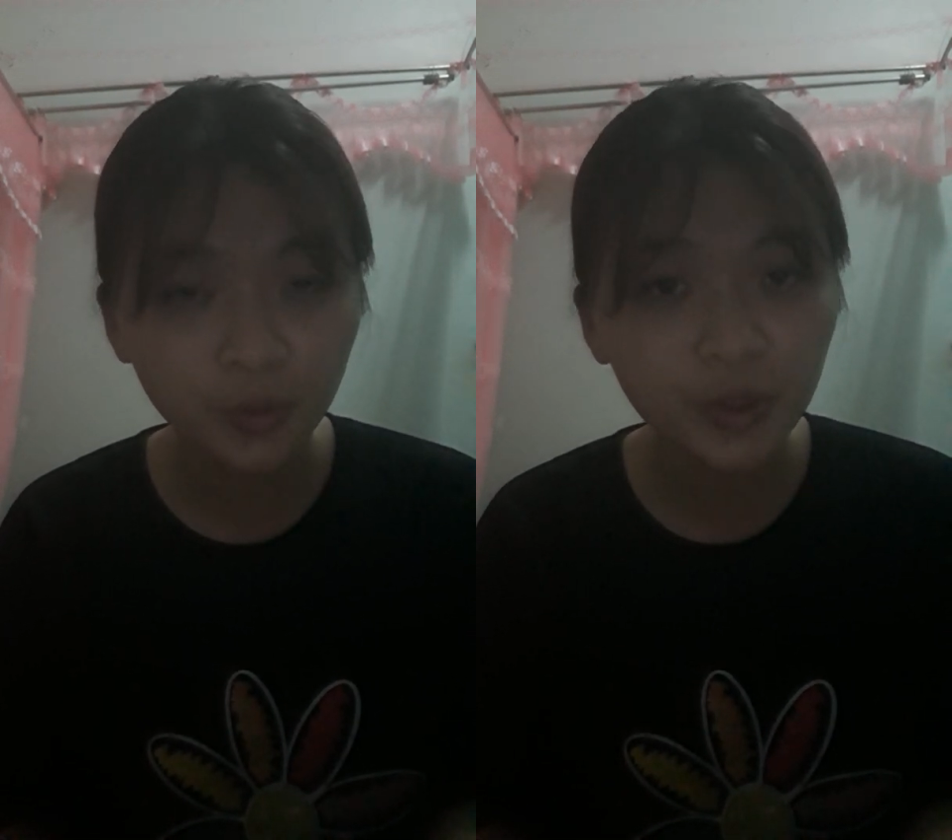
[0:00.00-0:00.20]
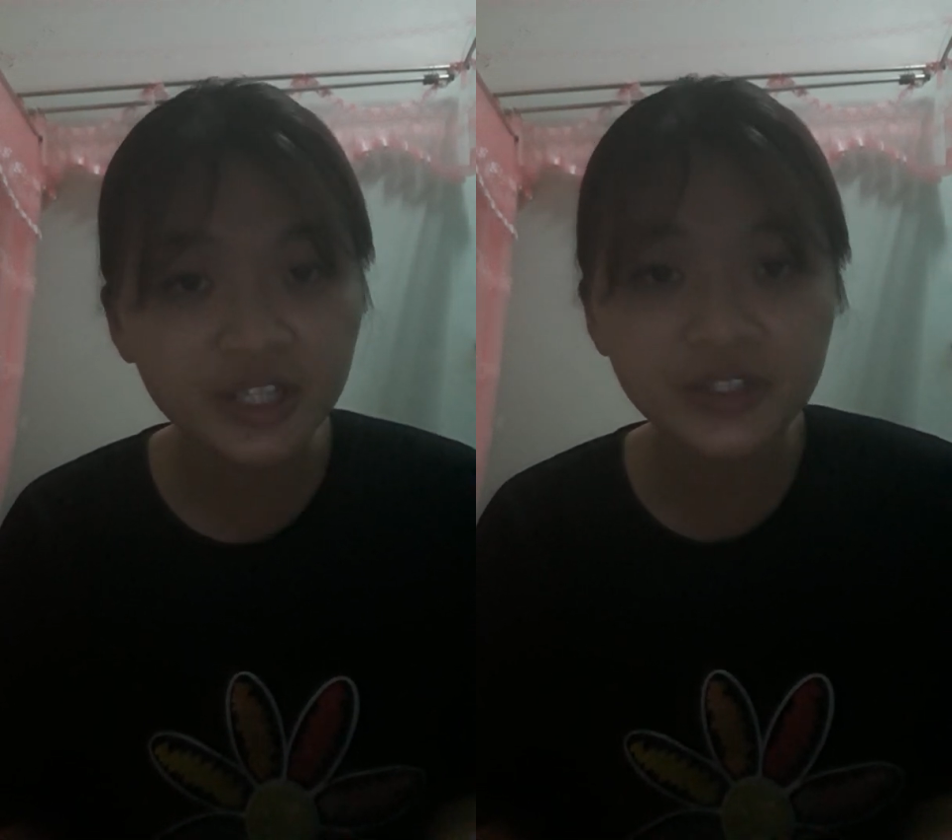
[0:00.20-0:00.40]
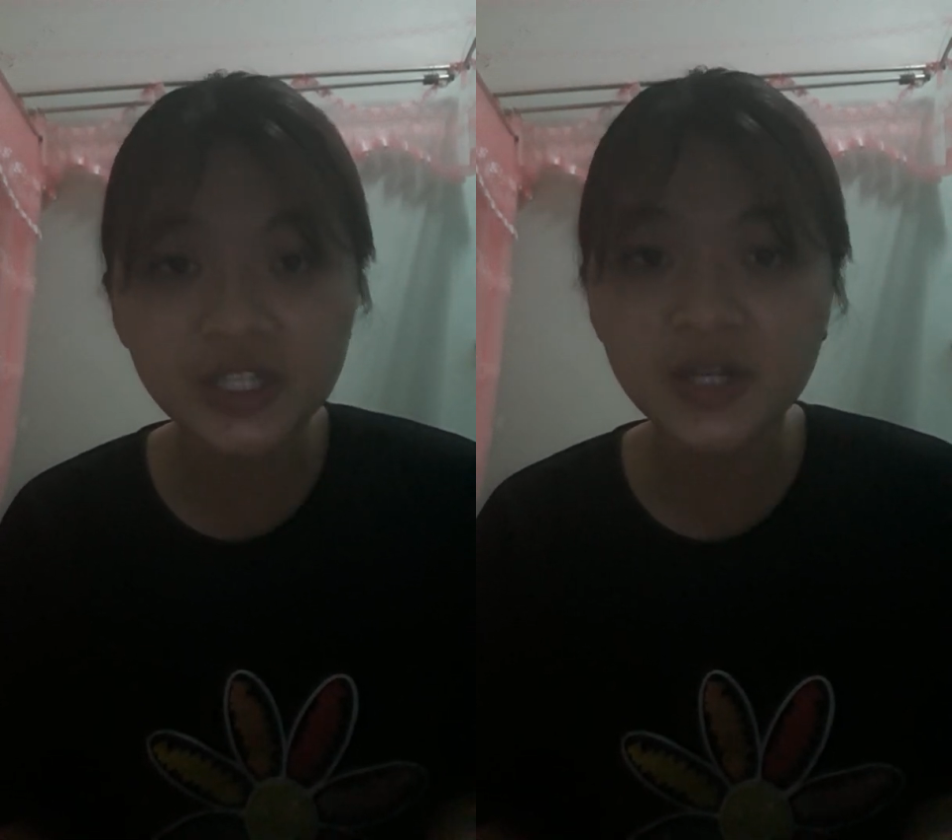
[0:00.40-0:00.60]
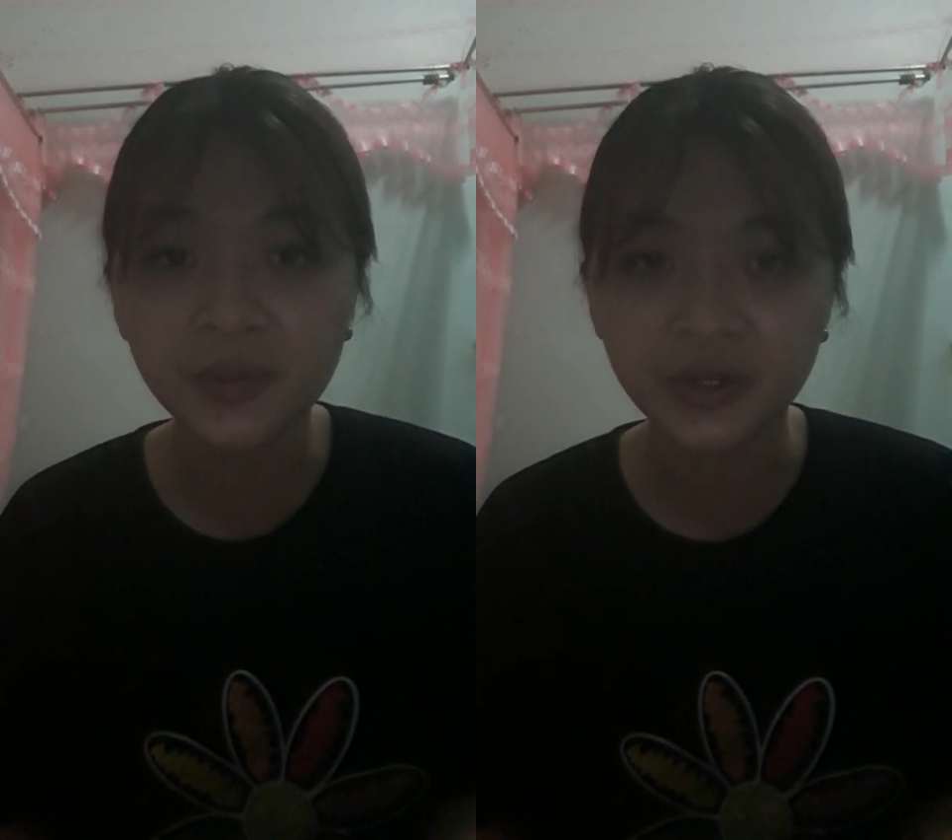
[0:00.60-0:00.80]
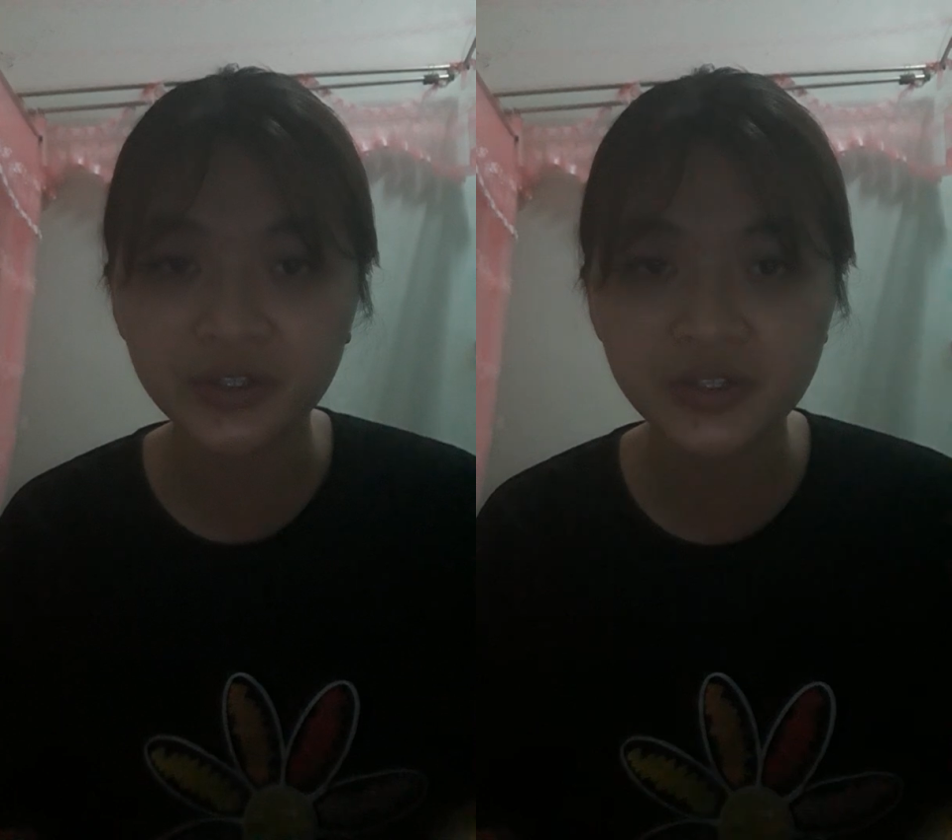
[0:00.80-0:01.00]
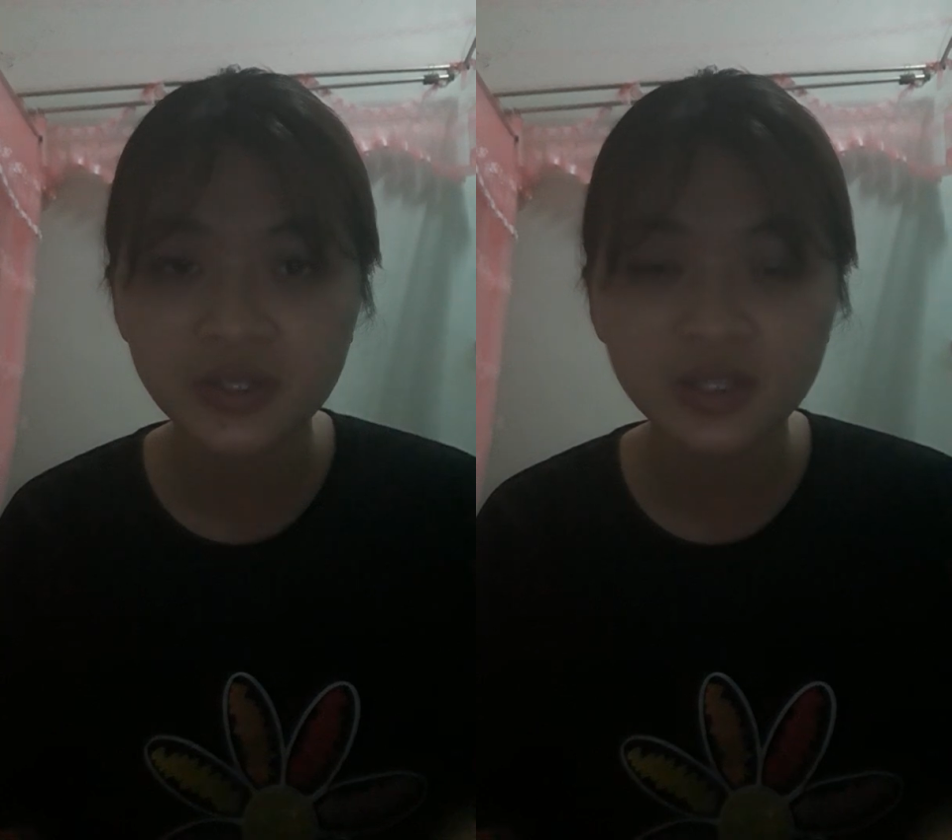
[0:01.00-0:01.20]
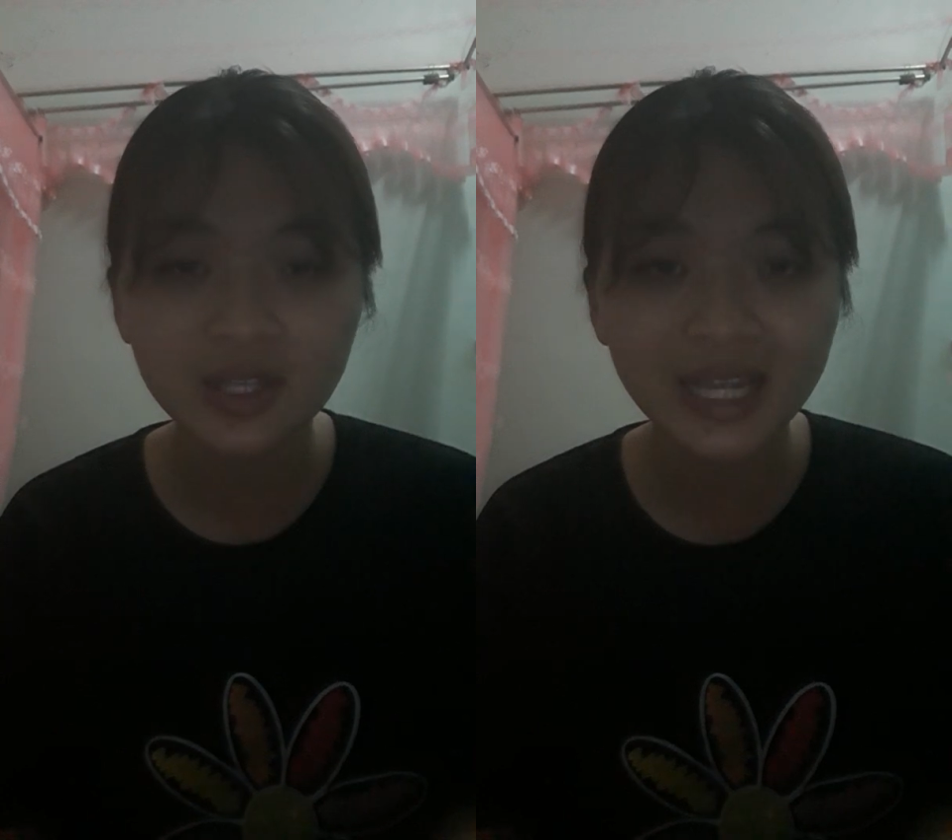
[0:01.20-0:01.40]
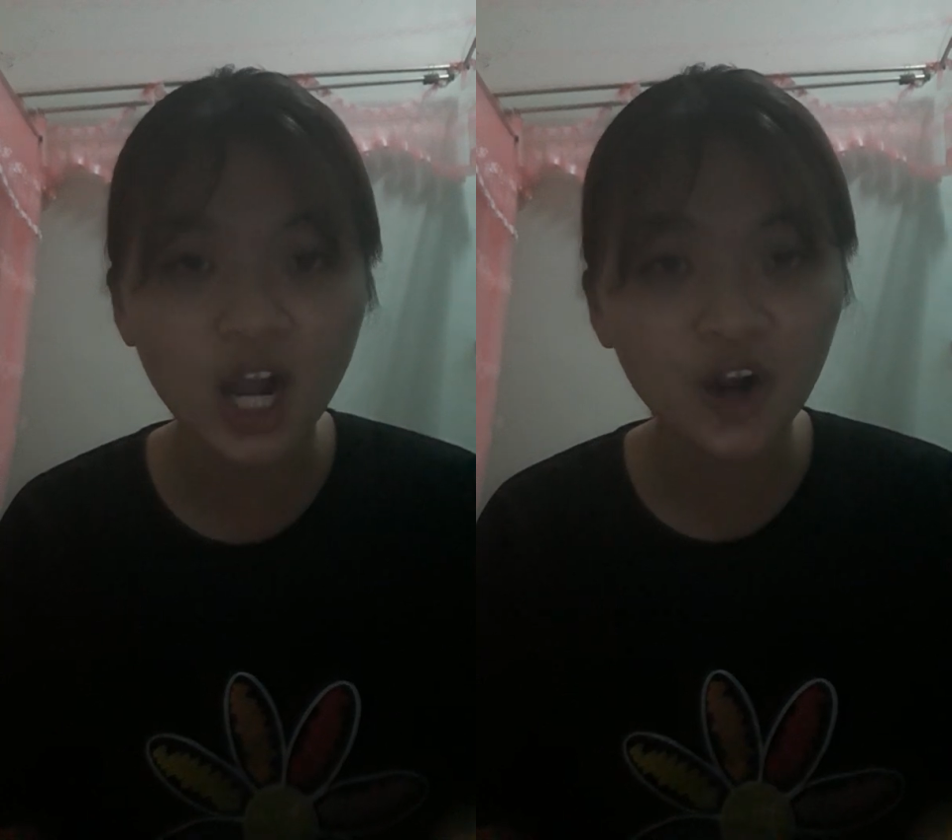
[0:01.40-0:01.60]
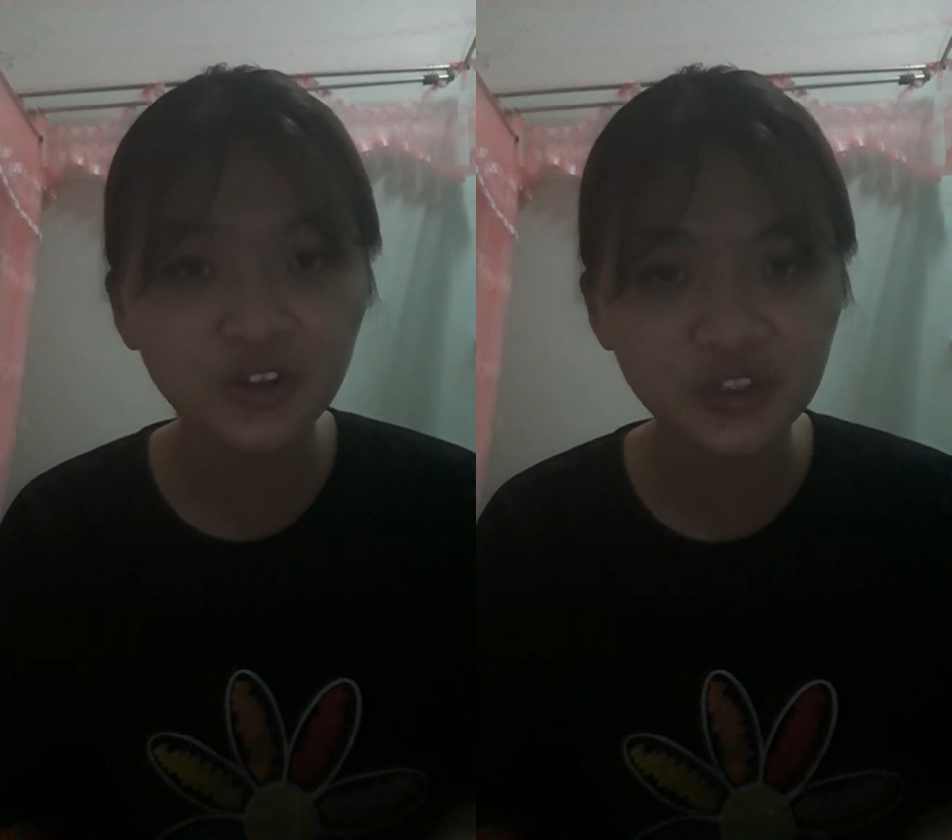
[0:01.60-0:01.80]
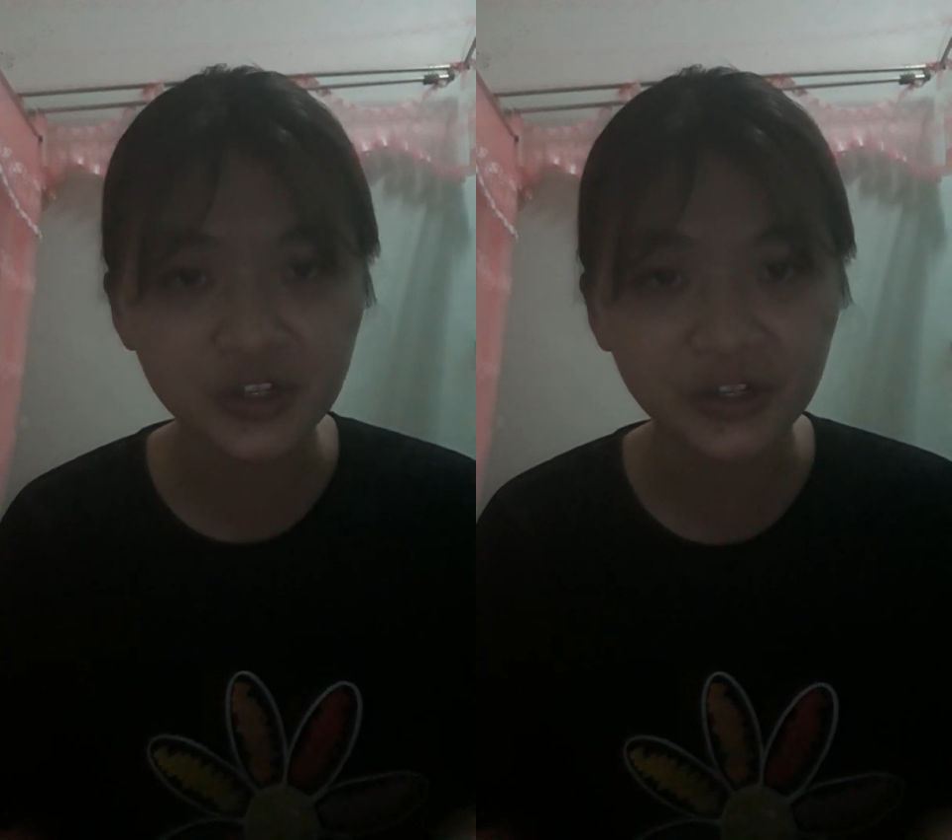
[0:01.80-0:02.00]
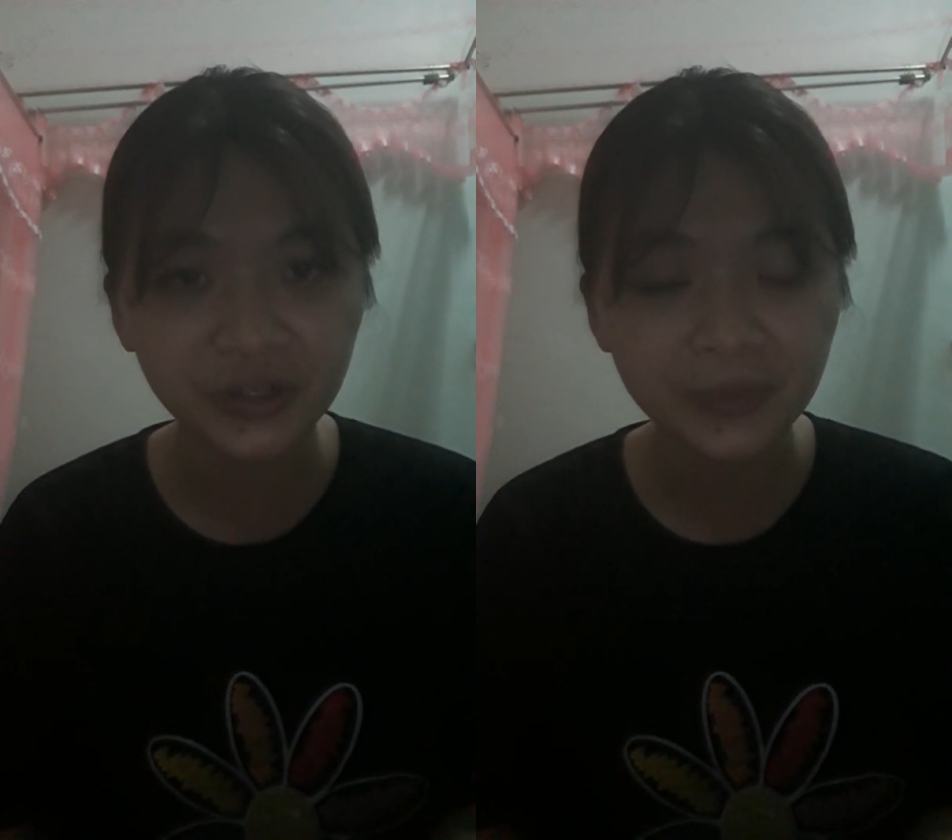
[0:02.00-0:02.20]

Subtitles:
Why Zebras Don't Get Ulcers